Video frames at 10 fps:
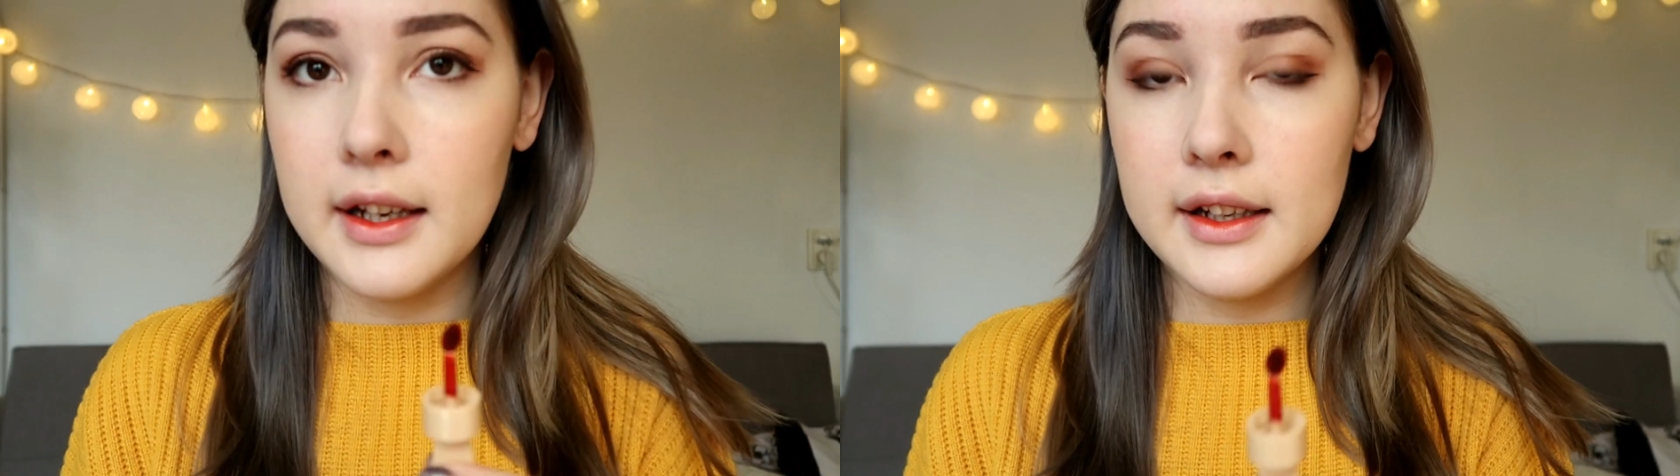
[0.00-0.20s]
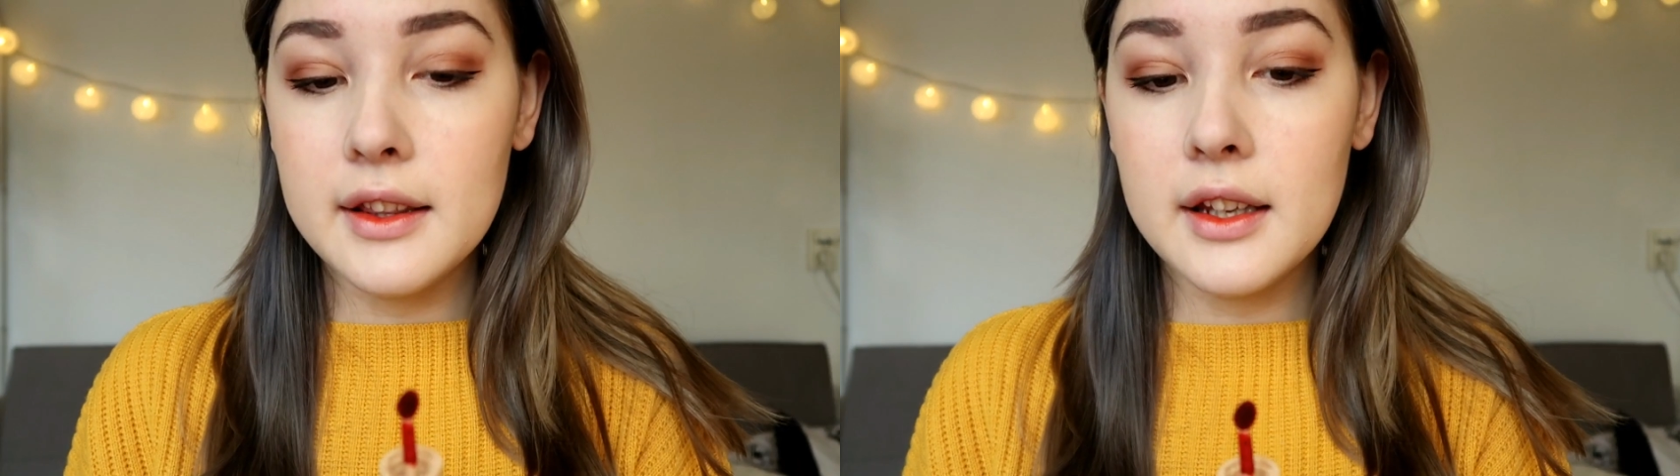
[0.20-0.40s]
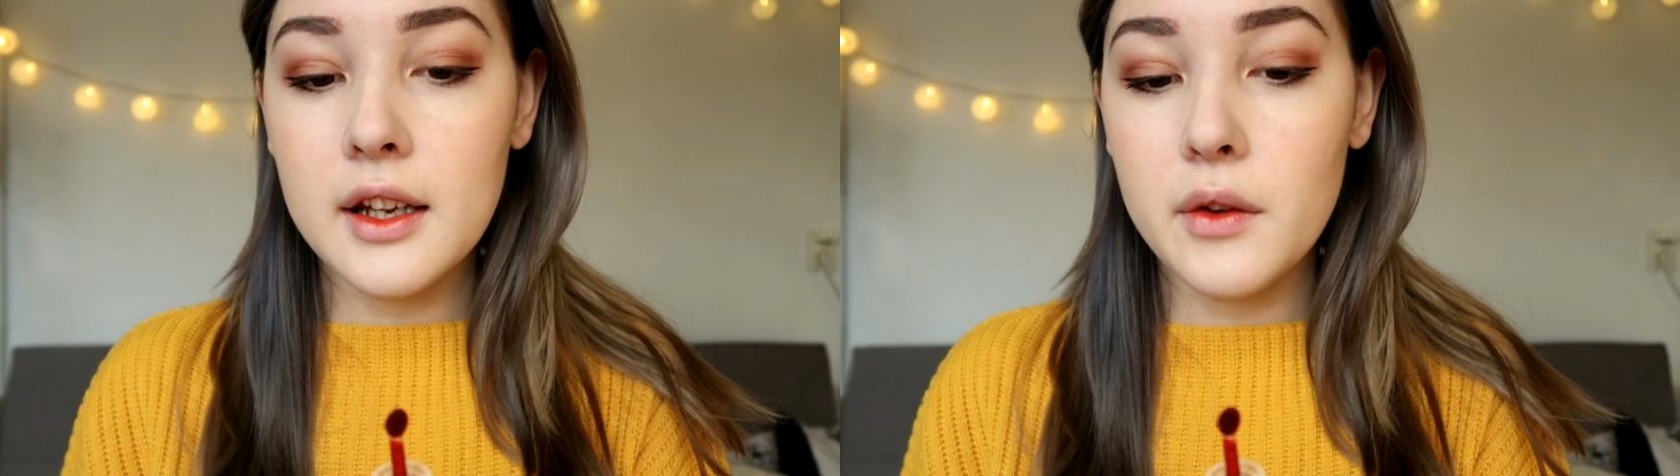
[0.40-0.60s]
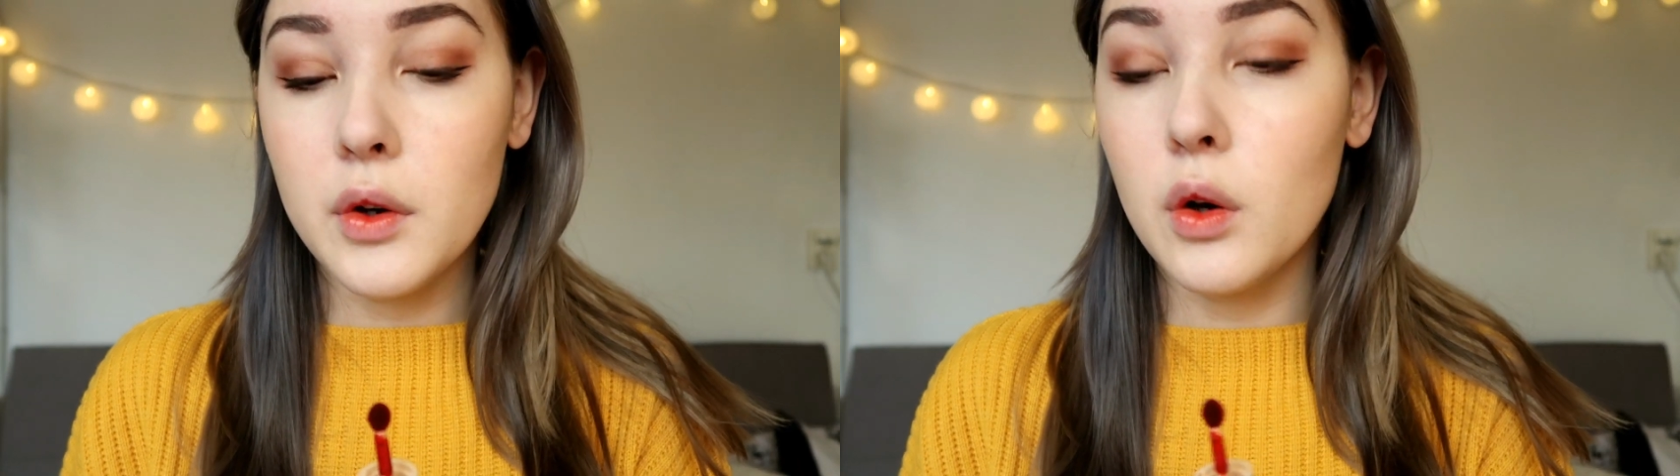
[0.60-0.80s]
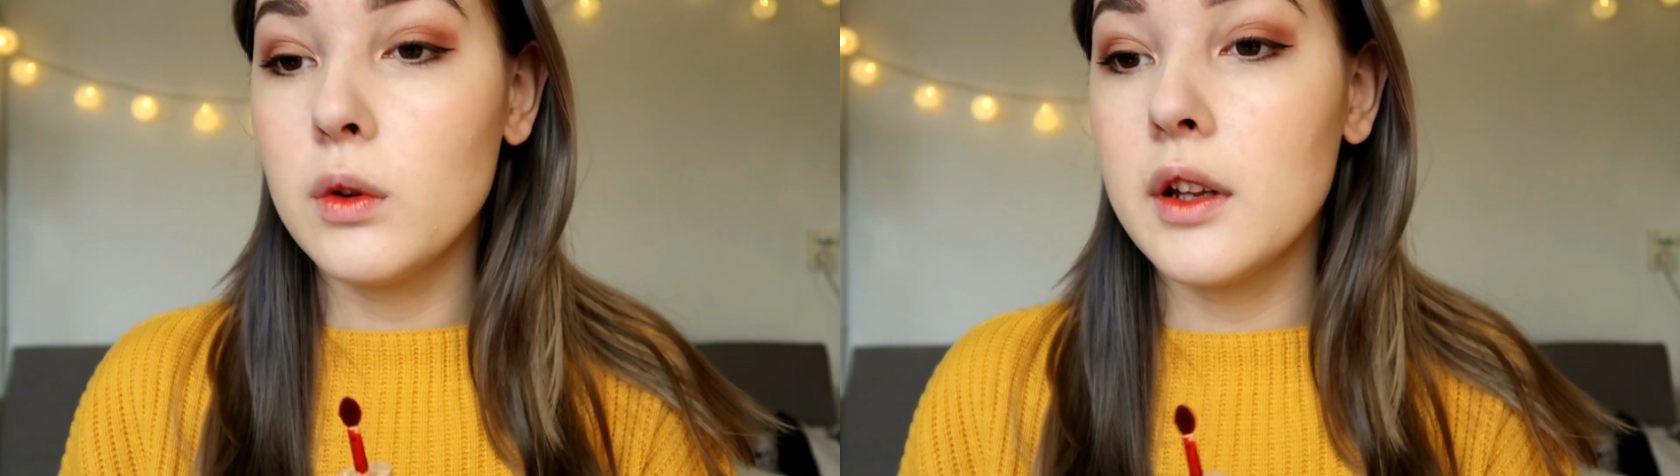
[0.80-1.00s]
And I think I
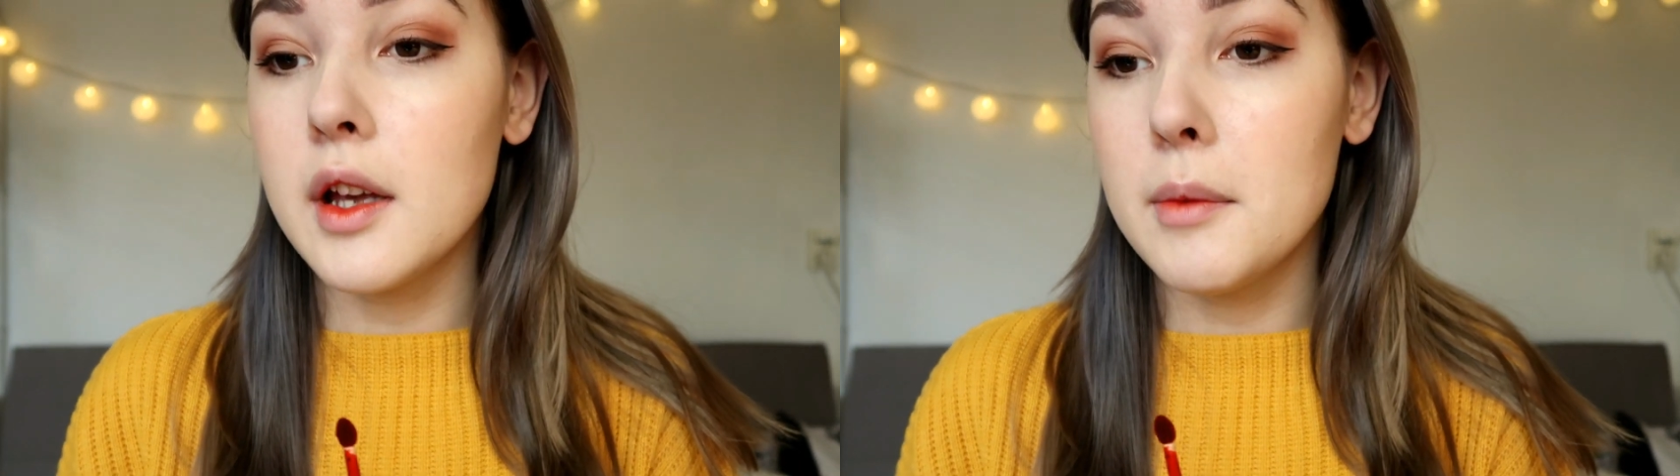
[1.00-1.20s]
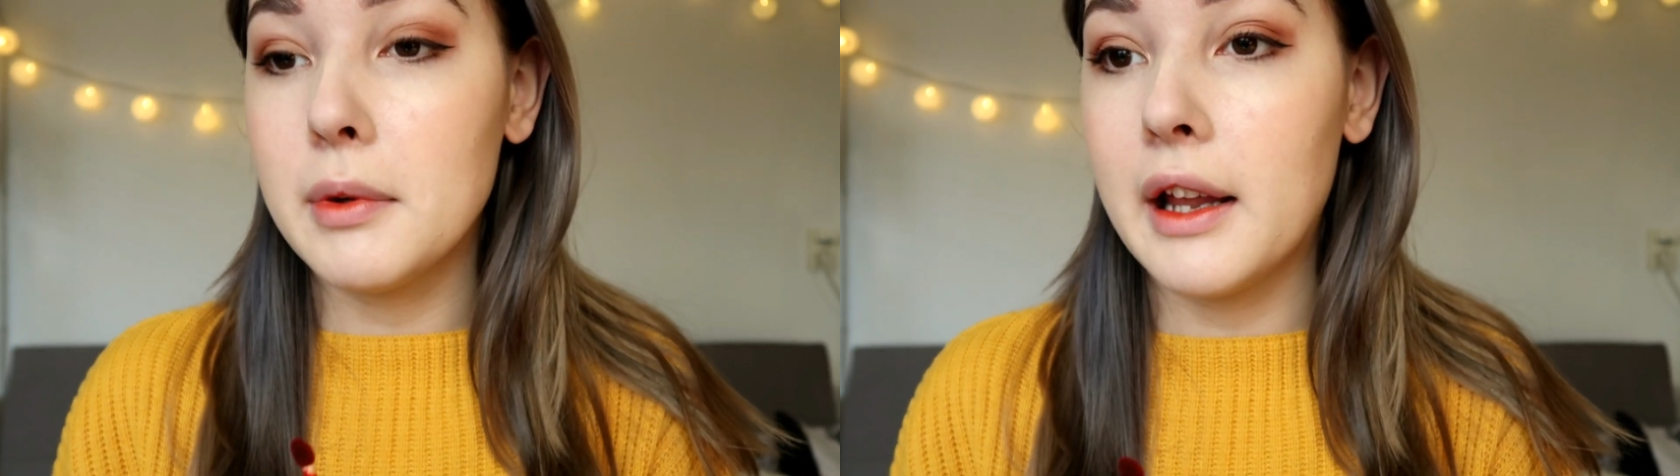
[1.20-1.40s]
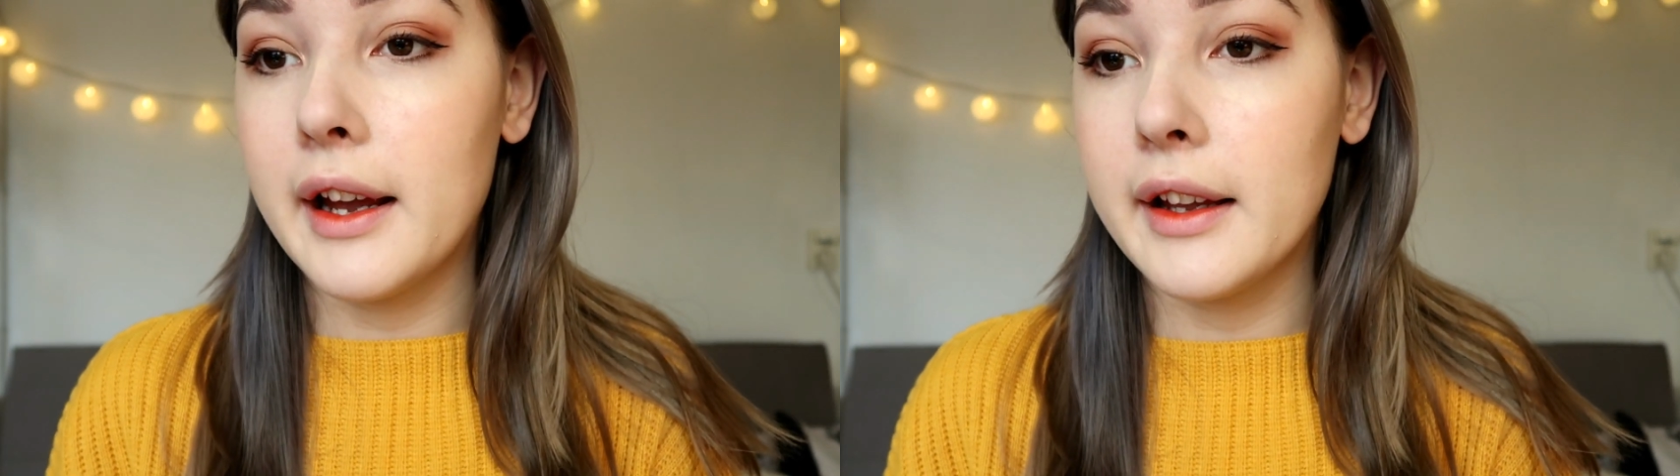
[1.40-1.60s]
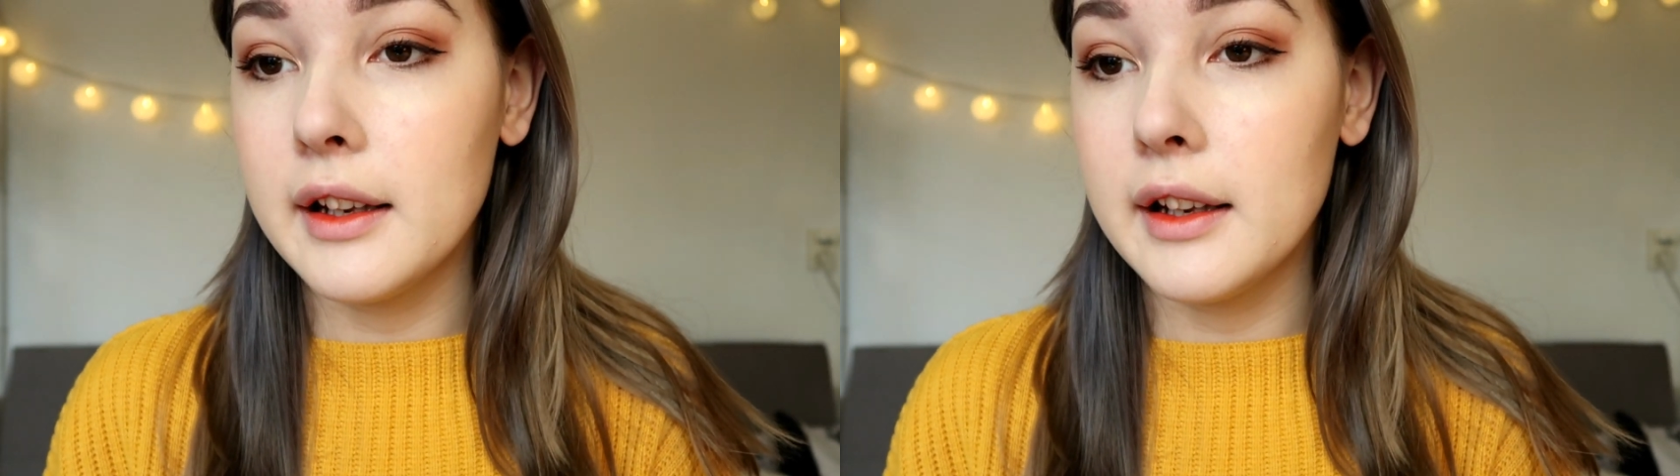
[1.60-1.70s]
will only apply